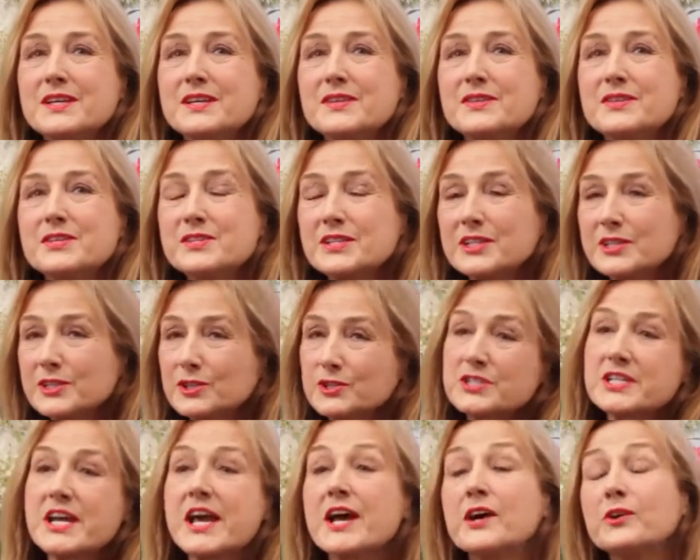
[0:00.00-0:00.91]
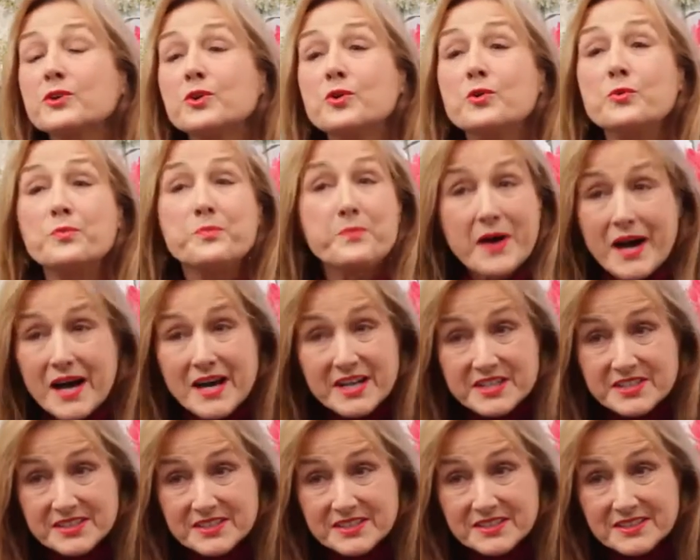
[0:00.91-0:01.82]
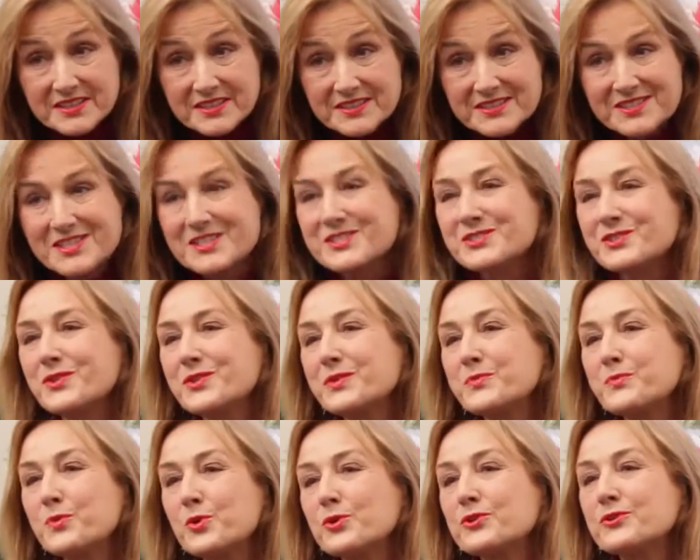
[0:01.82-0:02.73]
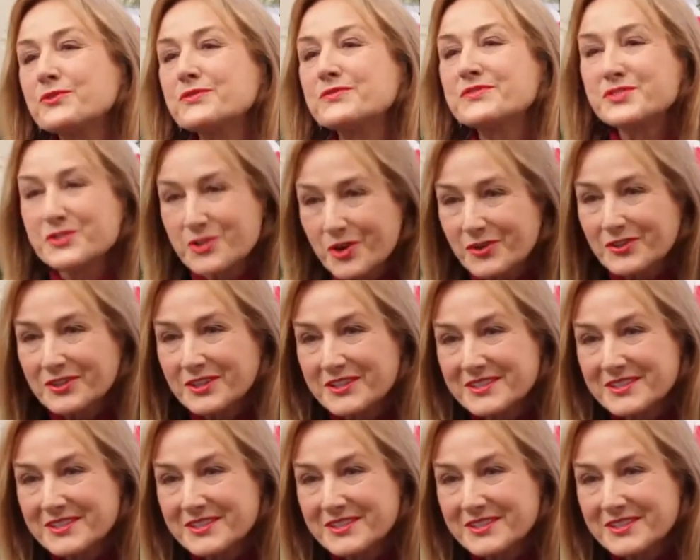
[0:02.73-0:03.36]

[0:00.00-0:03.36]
There's a little town called Barton, just on the border of Scotland.